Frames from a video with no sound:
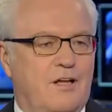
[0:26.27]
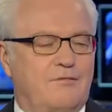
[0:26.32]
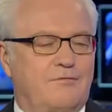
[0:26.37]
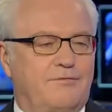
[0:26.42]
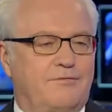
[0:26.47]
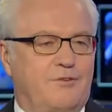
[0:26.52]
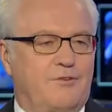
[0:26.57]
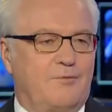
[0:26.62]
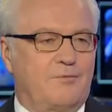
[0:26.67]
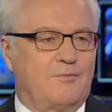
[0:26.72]

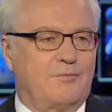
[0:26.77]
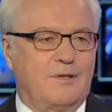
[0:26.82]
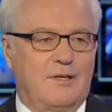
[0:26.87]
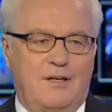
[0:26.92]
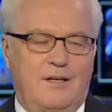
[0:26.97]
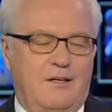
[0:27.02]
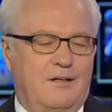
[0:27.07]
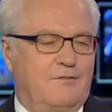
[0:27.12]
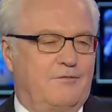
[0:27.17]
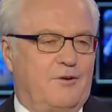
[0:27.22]
And from
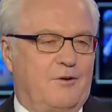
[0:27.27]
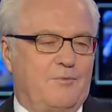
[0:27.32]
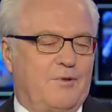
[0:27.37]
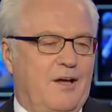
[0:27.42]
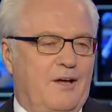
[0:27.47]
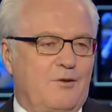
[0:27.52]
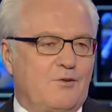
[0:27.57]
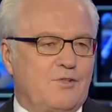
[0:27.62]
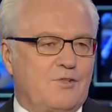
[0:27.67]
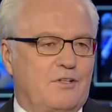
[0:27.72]

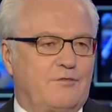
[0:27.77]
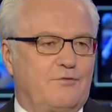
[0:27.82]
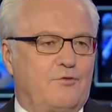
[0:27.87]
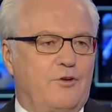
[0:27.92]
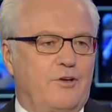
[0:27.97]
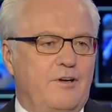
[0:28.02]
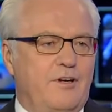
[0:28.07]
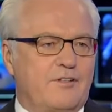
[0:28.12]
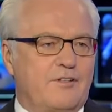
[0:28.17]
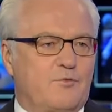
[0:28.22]
the outset,
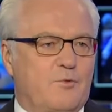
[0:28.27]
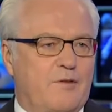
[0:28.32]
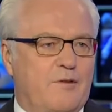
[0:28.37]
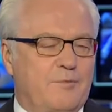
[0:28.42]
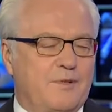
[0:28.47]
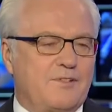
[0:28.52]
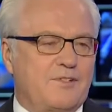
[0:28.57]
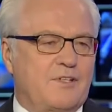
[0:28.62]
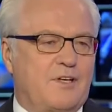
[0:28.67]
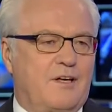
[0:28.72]
for years, we
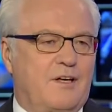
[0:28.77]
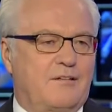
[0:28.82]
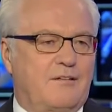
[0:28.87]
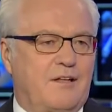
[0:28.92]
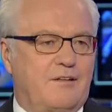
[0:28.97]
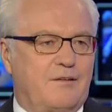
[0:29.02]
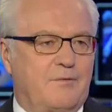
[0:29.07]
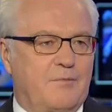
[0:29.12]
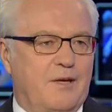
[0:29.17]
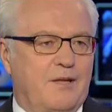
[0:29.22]
have been saying
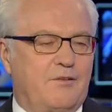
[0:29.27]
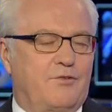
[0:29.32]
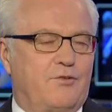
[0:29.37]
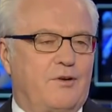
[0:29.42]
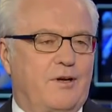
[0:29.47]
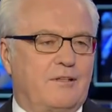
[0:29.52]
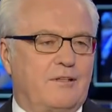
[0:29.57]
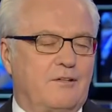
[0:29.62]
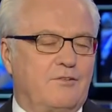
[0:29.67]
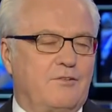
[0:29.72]
that the main
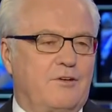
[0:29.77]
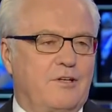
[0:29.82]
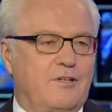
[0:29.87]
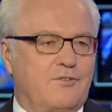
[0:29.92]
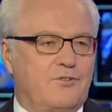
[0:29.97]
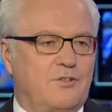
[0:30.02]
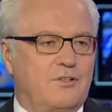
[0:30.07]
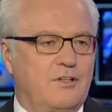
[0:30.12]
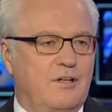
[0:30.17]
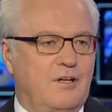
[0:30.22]
threat in the
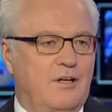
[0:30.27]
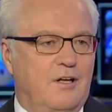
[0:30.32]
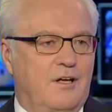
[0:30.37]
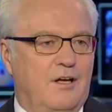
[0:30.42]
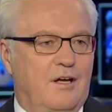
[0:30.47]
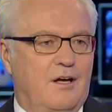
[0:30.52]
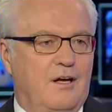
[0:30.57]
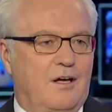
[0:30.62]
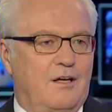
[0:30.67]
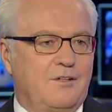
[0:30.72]
region
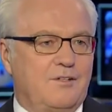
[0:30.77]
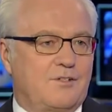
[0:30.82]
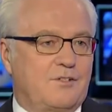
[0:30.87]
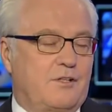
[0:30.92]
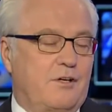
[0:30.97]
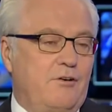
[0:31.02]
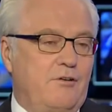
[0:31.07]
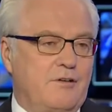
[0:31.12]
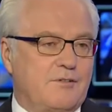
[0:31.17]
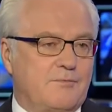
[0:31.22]
is
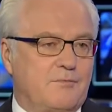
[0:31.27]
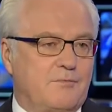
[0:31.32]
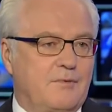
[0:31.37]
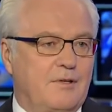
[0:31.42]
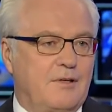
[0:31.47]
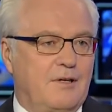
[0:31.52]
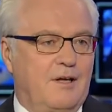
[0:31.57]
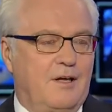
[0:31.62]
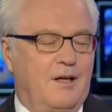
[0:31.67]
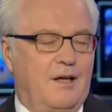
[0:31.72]
terrorism.
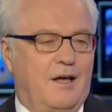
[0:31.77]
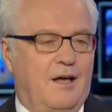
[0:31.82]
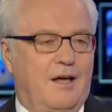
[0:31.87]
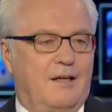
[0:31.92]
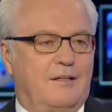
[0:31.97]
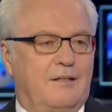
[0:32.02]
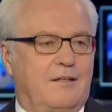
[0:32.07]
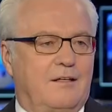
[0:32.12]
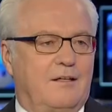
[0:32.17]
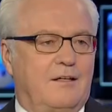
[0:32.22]

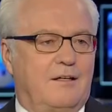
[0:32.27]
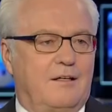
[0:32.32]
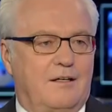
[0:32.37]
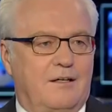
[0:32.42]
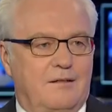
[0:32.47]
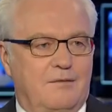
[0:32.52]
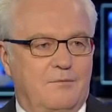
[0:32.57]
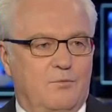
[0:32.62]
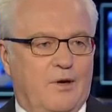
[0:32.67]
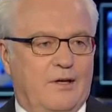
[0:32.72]
And
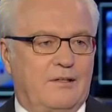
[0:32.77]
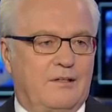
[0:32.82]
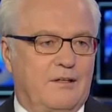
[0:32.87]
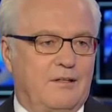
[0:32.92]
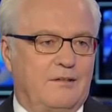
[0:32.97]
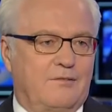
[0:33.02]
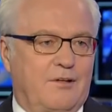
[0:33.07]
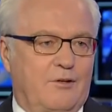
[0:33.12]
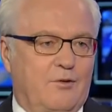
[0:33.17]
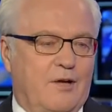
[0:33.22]
when
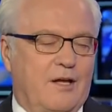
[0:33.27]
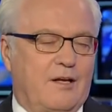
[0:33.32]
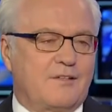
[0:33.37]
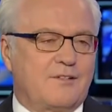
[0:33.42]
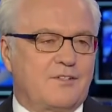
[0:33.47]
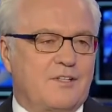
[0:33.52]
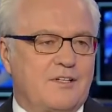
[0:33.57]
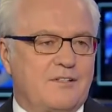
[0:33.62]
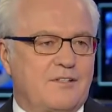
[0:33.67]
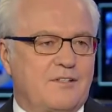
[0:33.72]
the
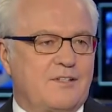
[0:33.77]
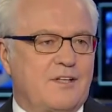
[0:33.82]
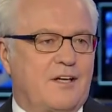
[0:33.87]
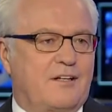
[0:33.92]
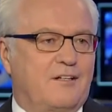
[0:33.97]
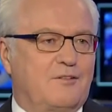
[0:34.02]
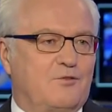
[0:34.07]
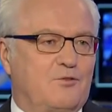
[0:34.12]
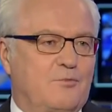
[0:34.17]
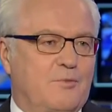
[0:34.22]
United States
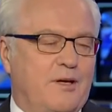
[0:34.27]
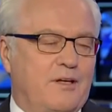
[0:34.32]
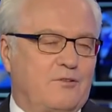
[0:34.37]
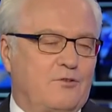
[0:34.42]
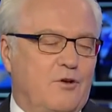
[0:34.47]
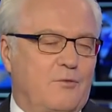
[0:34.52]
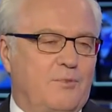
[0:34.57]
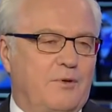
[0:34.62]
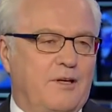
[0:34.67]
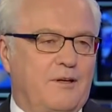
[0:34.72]
decided to
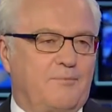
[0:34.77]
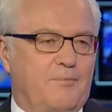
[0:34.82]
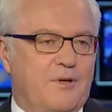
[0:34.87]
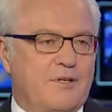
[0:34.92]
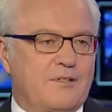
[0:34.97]
make toppling